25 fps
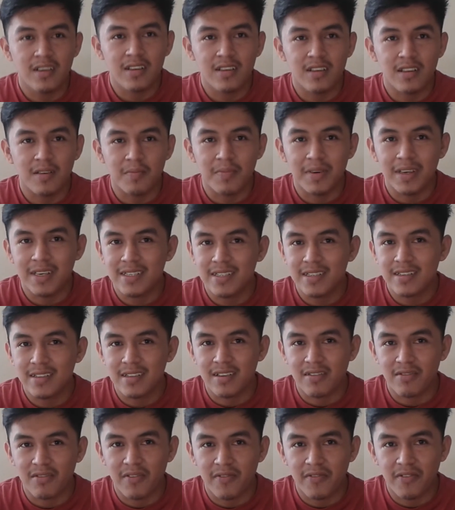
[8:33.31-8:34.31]
the basin,
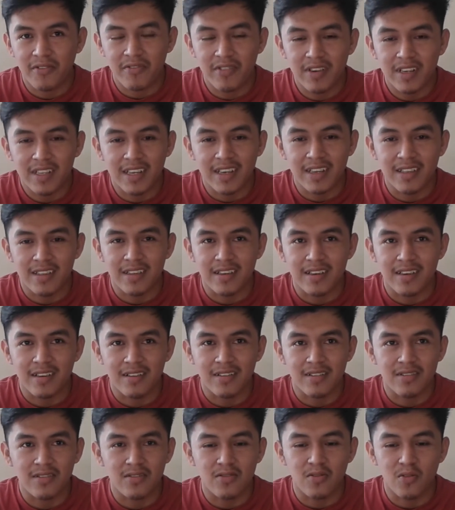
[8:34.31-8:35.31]
the riverine, and
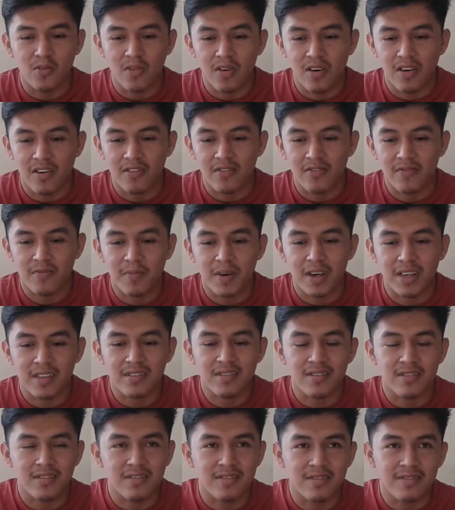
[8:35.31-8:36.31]
the dwarf
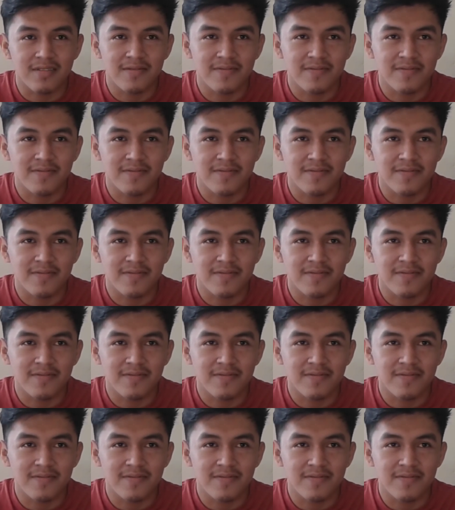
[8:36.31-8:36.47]
pattern.